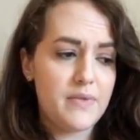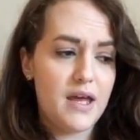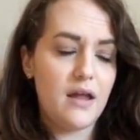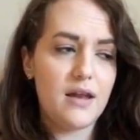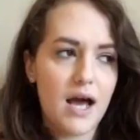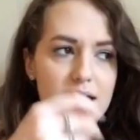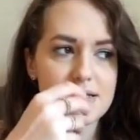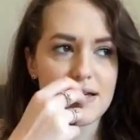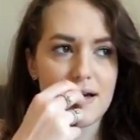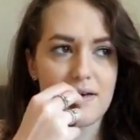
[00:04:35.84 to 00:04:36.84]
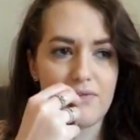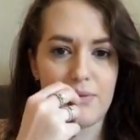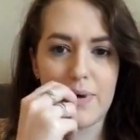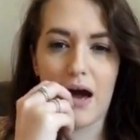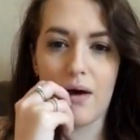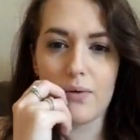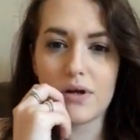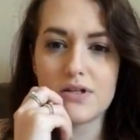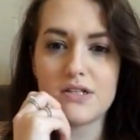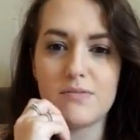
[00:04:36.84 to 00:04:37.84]
It likes to have the
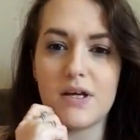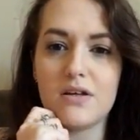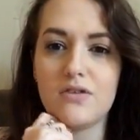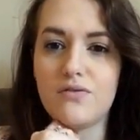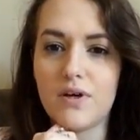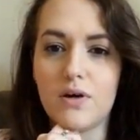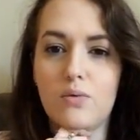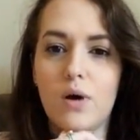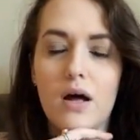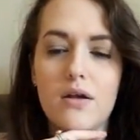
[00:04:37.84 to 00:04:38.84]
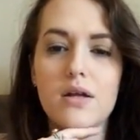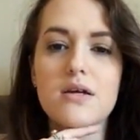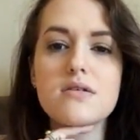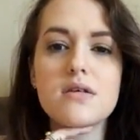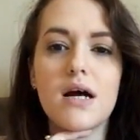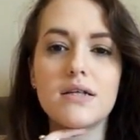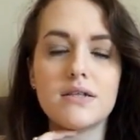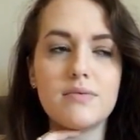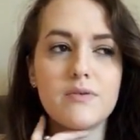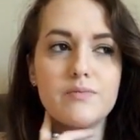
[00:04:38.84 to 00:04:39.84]
power to make you feel worthless
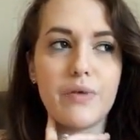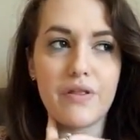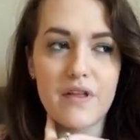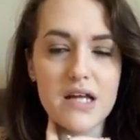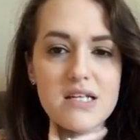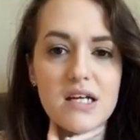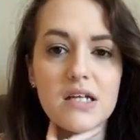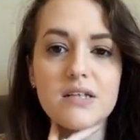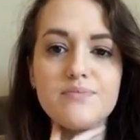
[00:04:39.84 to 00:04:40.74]
and pathetic.